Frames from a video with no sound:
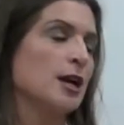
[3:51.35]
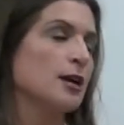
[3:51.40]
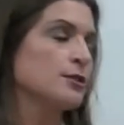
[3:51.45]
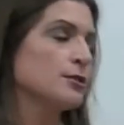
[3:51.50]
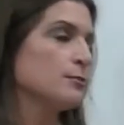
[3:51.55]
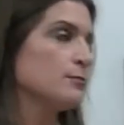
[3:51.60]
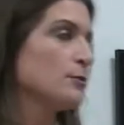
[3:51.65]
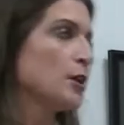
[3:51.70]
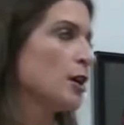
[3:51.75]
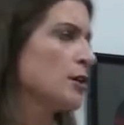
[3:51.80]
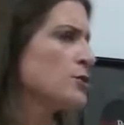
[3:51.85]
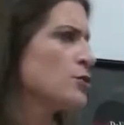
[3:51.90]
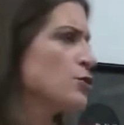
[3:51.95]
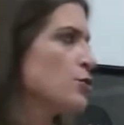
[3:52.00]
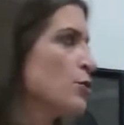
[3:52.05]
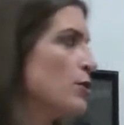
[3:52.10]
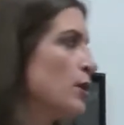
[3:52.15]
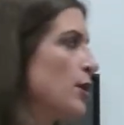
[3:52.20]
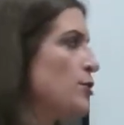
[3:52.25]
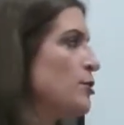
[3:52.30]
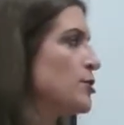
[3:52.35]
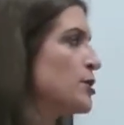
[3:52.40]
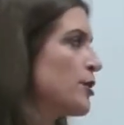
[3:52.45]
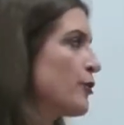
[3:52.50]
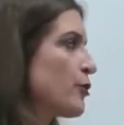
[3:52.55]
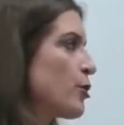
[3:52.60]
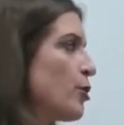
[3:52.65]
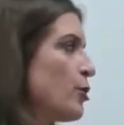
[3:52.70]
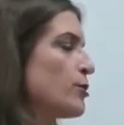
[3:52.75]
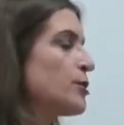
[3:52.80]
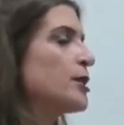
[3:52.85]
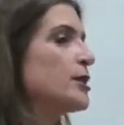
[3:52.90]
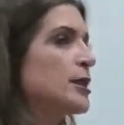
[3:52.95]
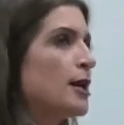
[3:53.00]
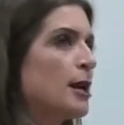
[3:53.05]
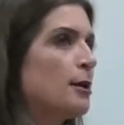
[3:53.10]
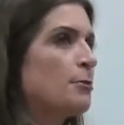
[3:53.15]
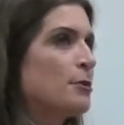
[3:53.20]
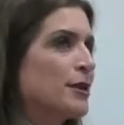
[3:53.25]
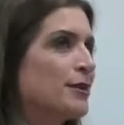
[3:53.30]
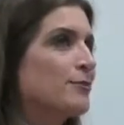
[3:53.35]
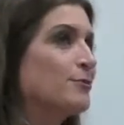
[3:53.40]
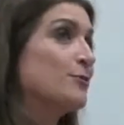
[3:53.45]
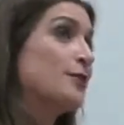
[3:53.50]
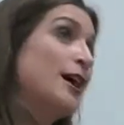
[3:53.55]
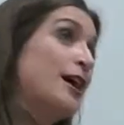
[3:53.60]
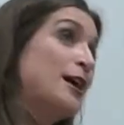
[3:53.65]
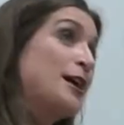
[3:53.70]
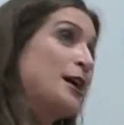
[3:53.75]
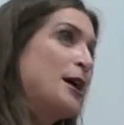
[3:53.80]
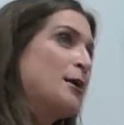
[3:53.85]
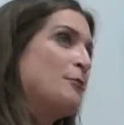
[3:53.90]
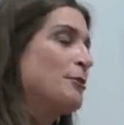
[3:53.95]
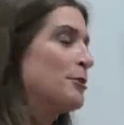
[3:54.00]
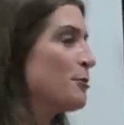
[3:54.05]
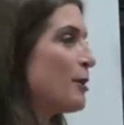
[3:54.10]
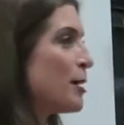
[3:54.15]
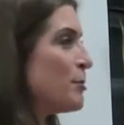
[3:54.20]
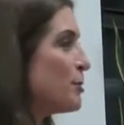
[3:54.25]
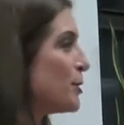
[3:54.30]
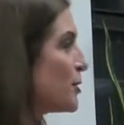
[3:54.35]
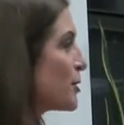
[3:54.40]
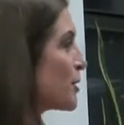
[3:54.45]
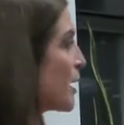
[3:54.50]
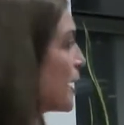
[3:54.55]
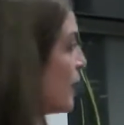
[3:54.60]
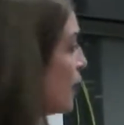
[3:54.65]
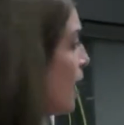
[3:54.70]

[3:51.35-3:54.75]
I'm not sure others have called it that, but I am in my book,